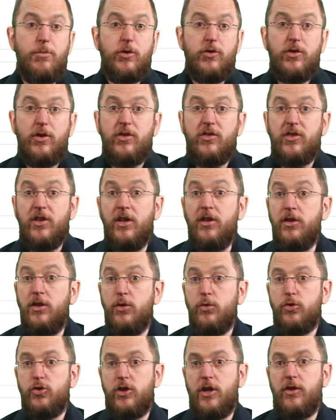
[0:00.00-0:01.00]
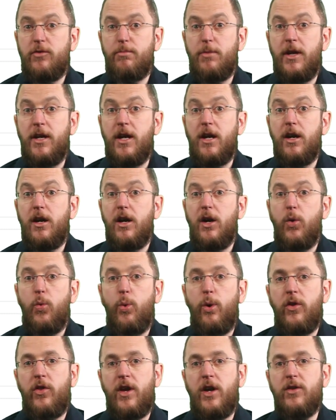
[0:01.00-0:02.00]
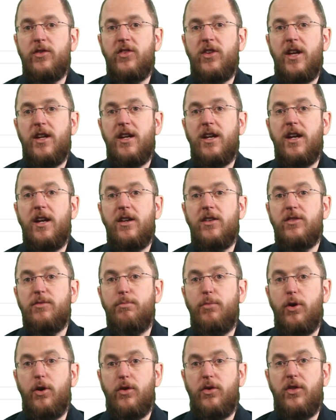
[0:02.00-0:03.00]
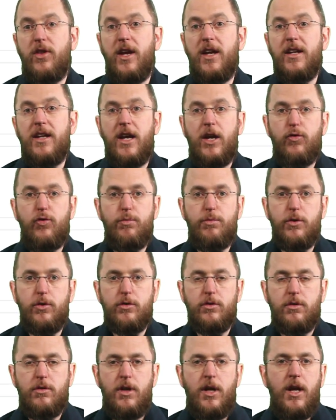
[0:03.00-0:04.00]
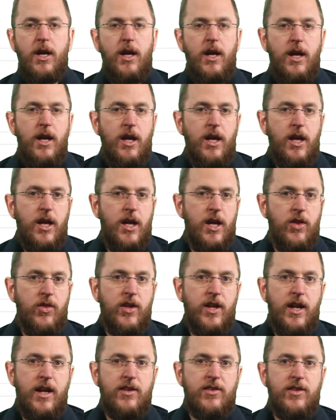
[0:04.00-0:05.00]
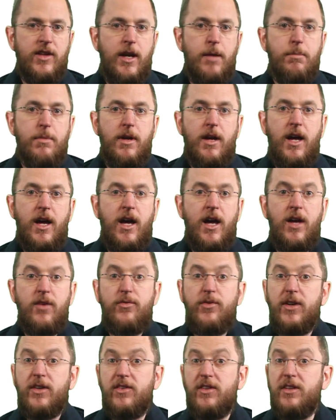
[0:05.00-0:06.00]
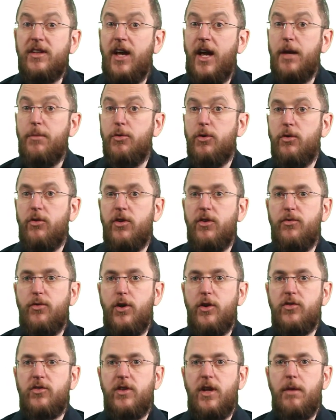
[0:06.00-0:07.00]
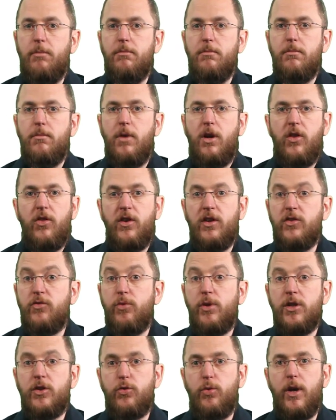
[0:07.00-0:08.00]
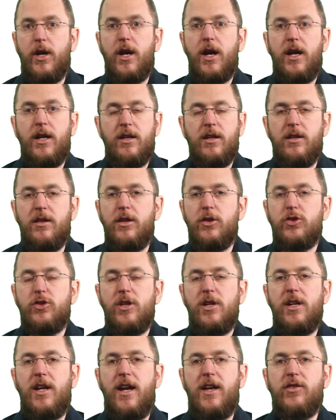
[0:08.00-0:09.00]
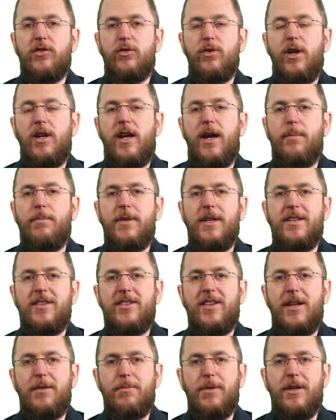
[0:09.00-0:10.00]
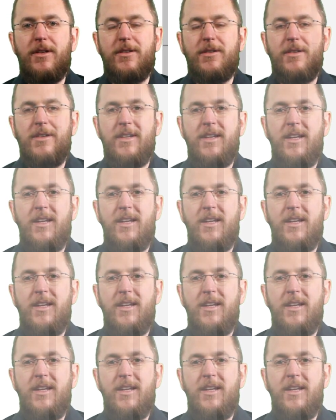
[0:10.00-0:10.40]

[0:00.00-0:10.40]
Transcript: persists a new chess player without setting his birth date attribute. In the next step, I fix a typo in the first name. This will trigger an additional SQL update statement.